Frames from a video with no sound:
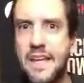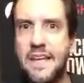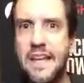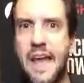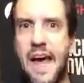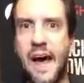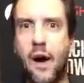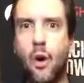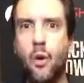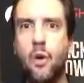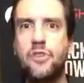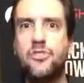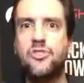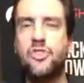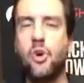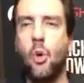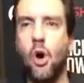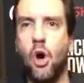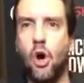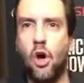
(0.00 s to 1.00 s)
Now,
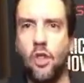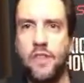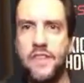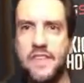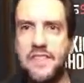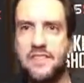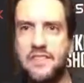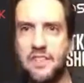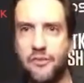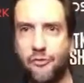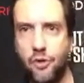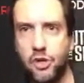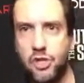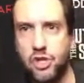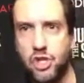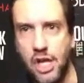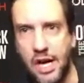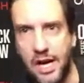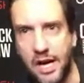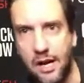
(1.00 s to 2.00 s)
so all these
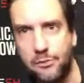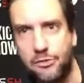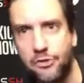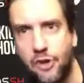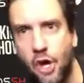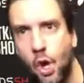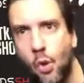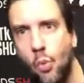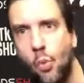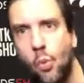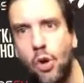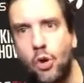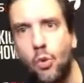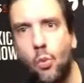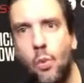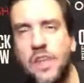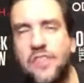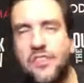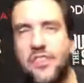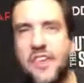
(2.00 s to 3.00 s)
different jobs, what do
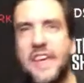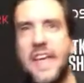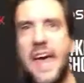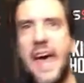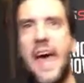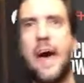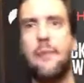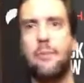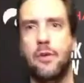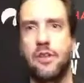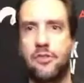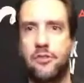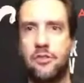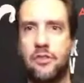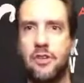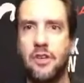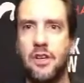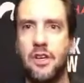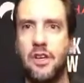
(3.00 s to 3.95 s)
we think happens?